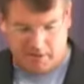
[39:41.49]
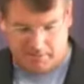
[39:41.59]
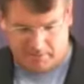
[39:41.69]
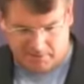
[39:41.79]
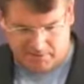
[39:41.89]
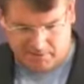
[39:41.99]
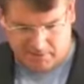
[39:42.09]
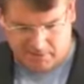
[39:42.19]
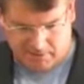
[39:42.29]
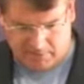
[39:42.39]
companies
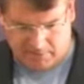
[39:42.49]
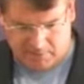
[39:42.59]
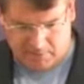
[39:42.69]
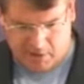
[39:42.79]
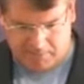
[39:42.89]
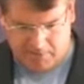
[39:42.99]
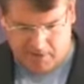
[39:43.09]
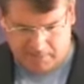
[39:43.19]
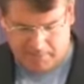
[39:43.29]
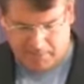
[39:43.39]
propped
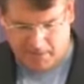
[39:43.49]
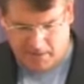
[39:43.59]
up,